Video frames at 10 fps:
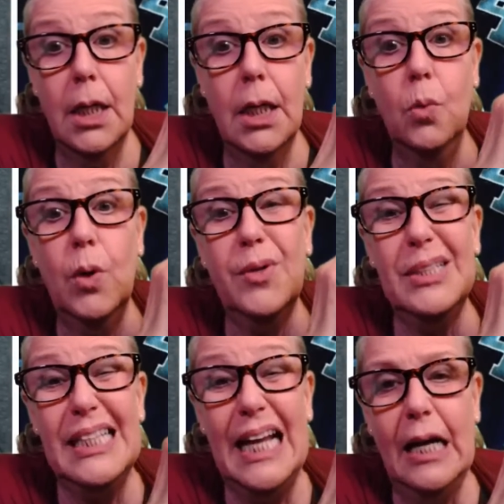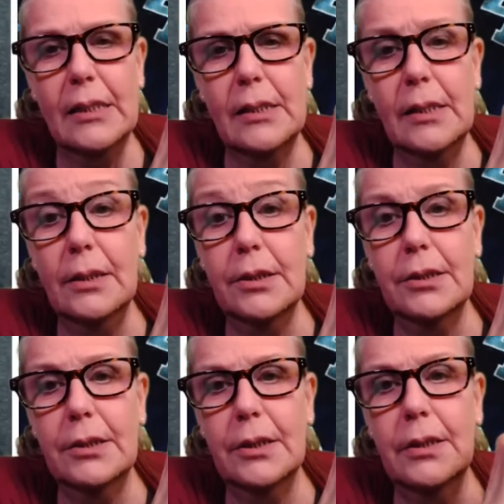whether it was an accidental
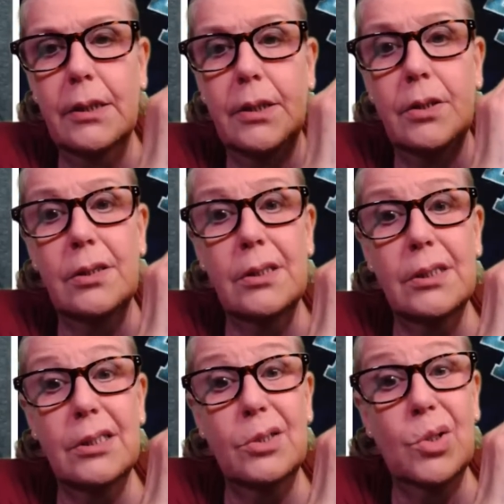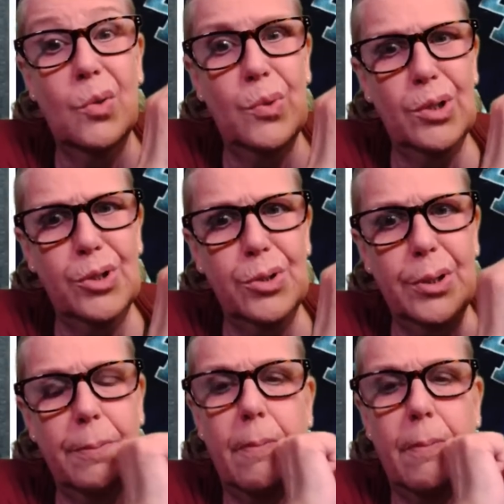shooting or a real shooting.